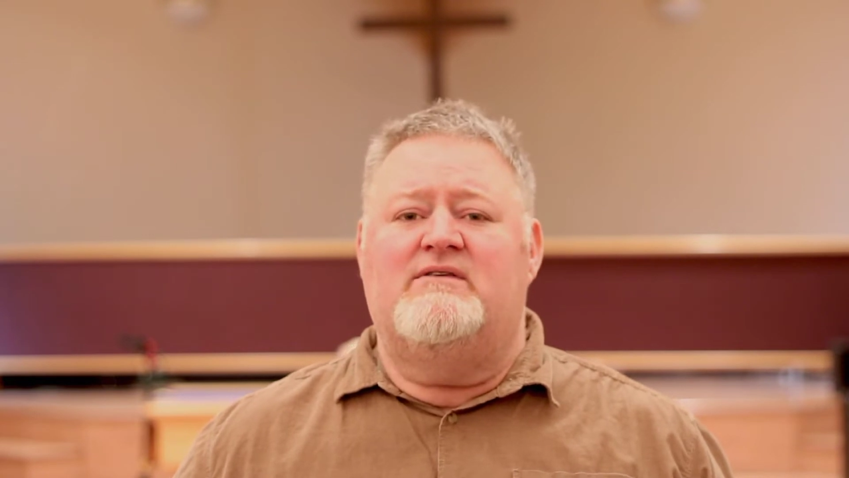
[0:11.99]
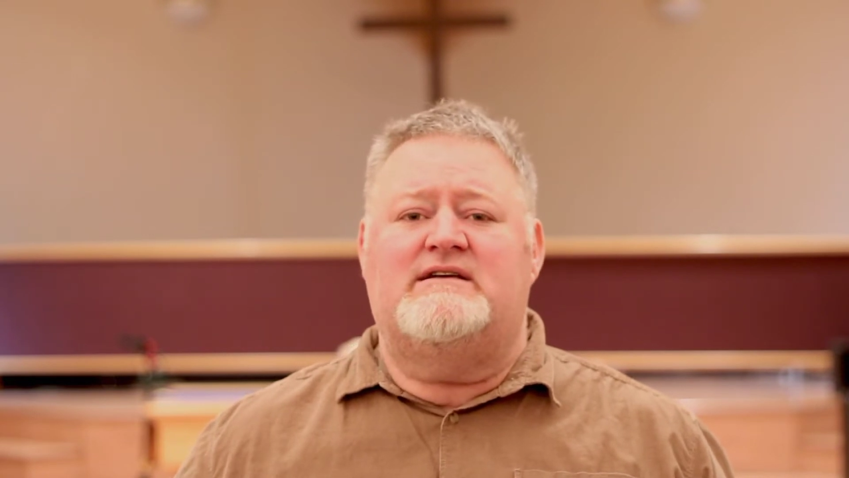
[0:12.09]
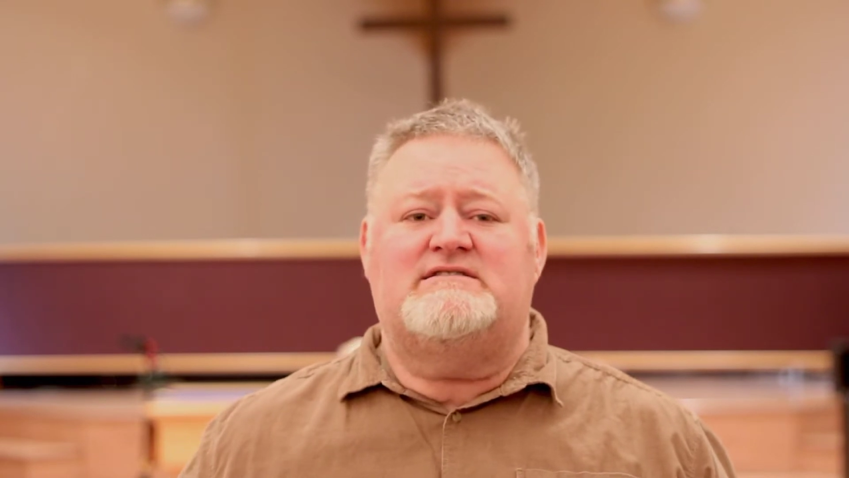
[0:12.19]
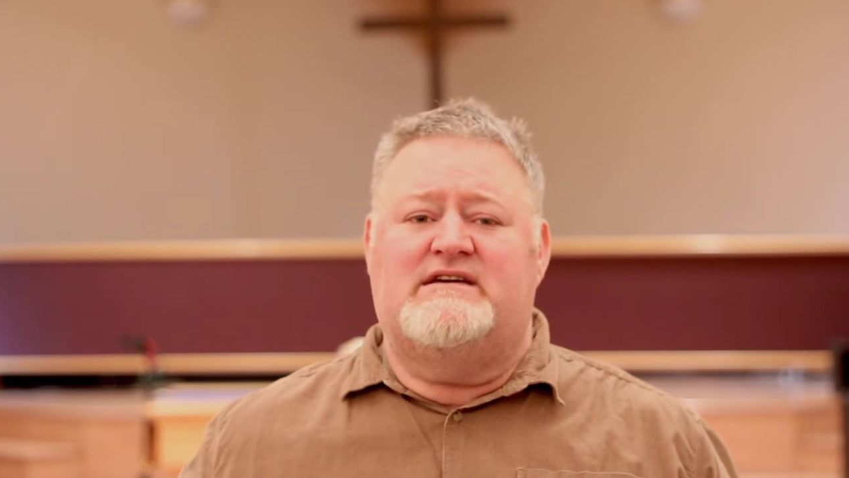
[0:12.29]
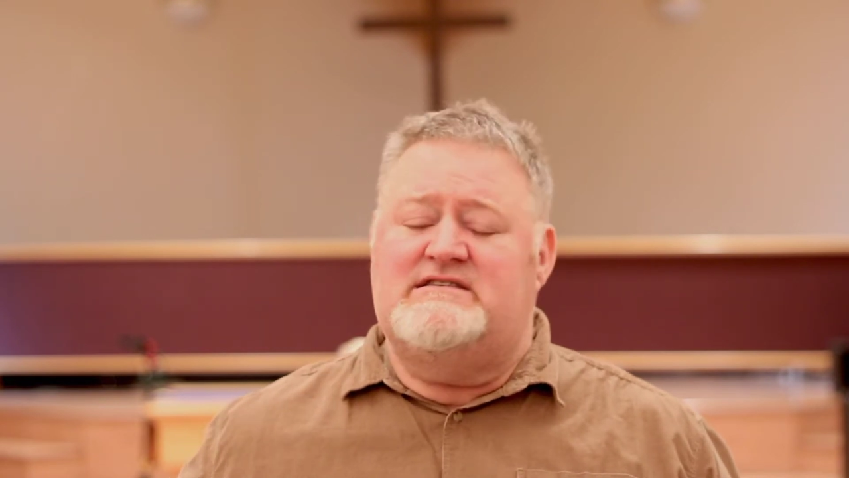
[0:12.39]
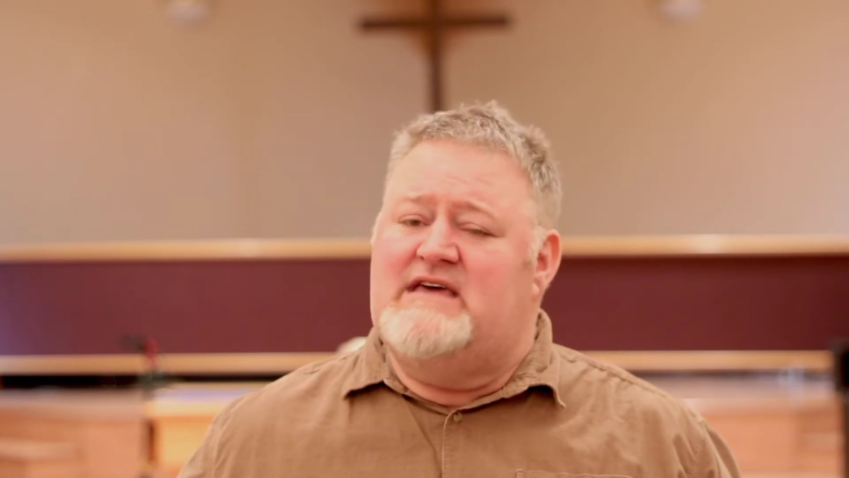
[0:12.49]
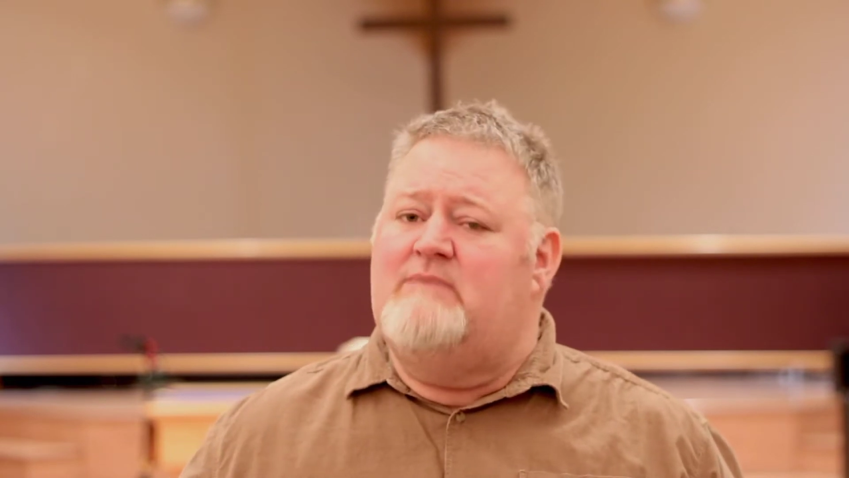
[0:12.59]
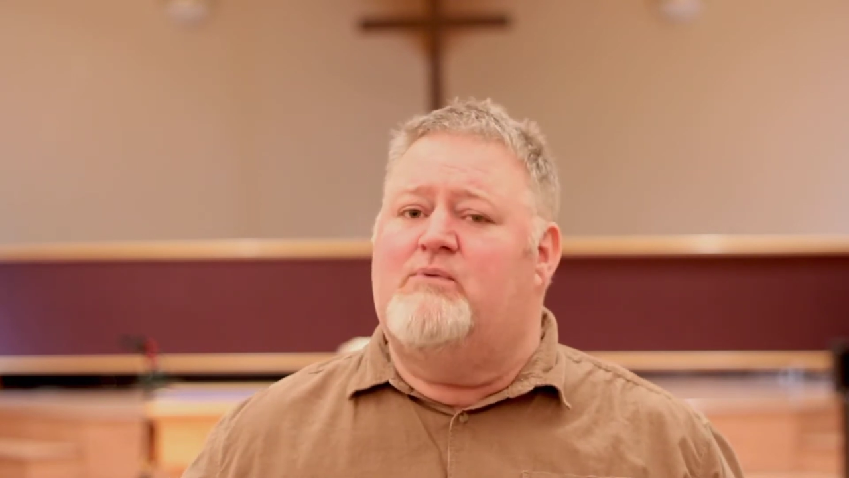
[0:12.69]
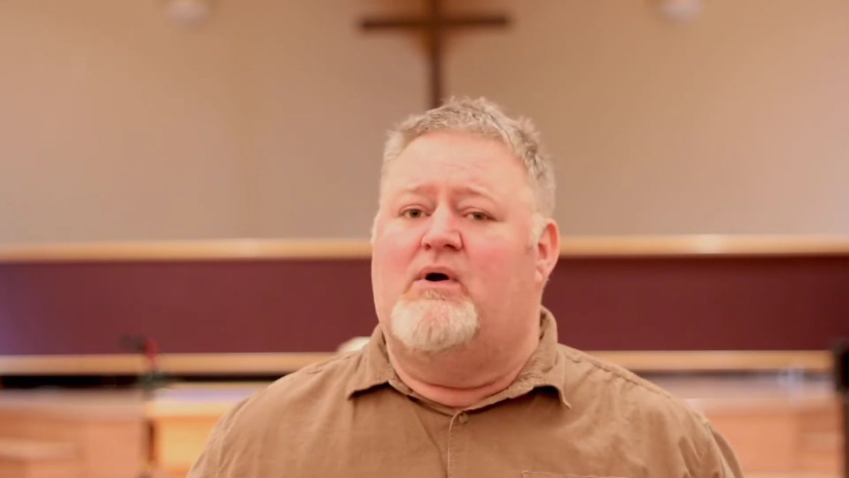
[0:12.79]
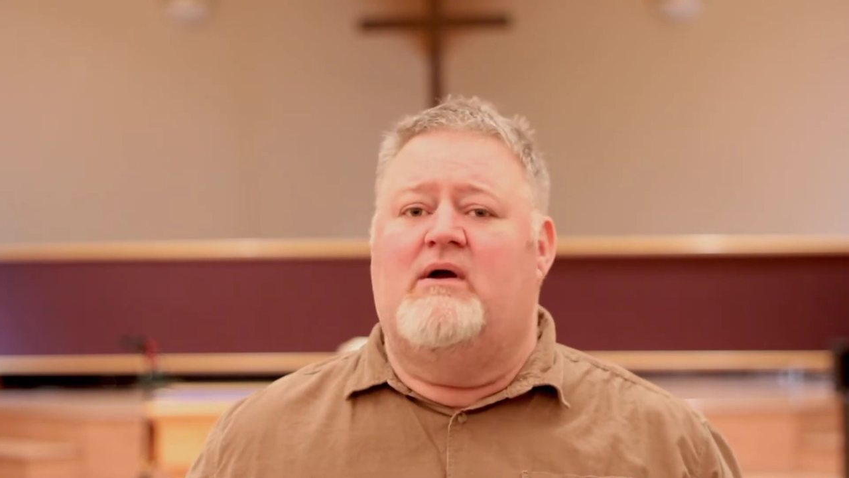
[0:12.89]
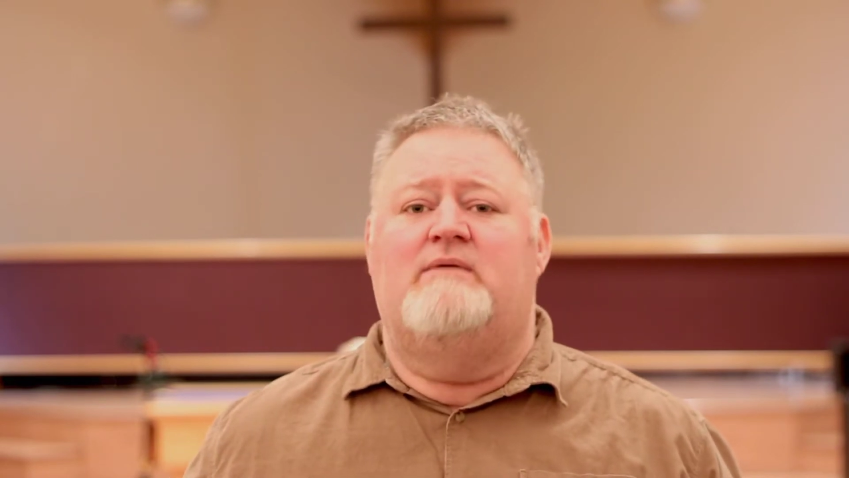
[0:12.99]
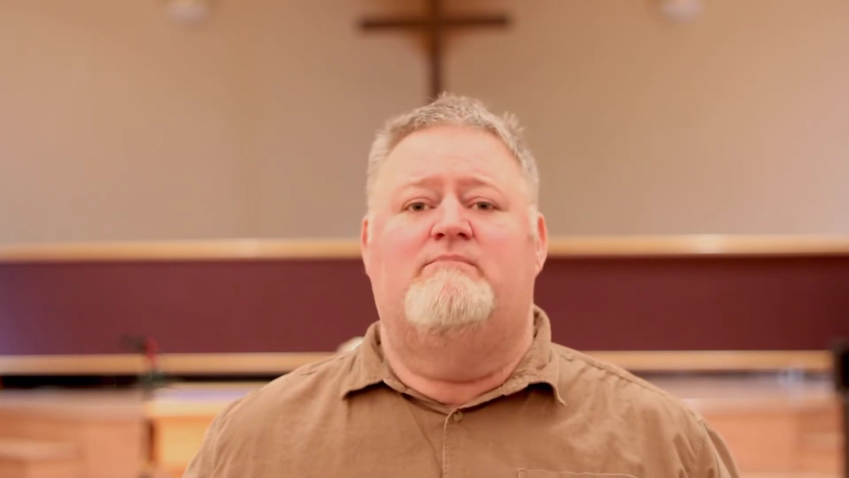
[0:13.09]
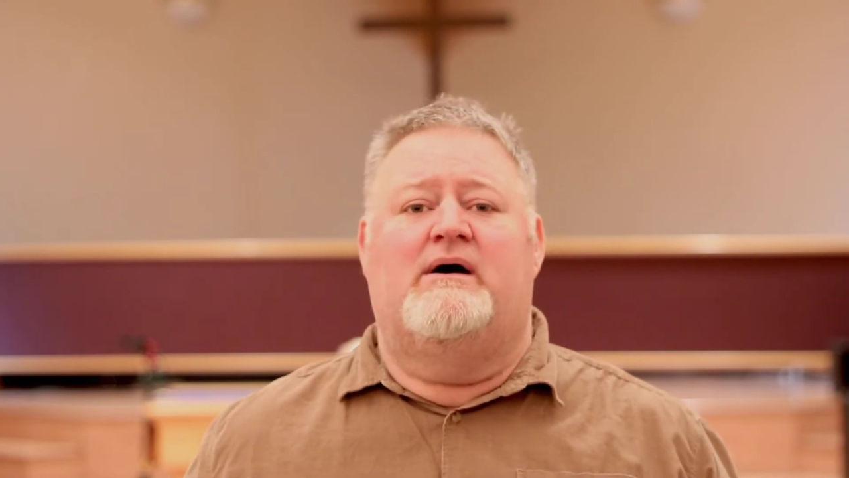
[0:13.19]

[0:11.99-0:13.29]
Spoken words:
that's contemporary,